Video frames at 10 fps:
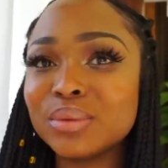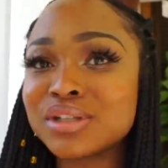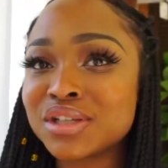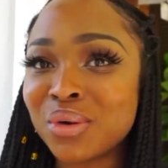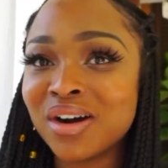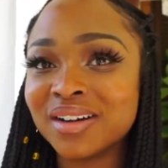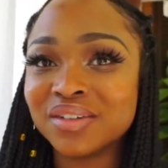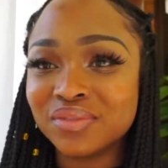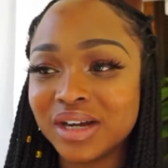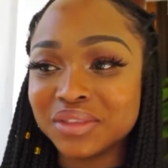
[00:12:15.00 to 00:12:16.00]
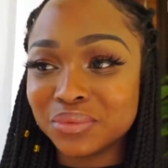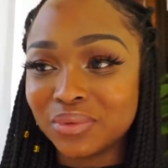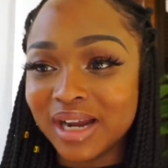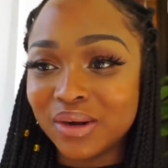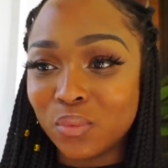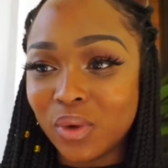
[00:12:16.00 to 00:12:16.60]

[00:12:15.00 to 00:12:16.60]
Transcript: was so hard to find the right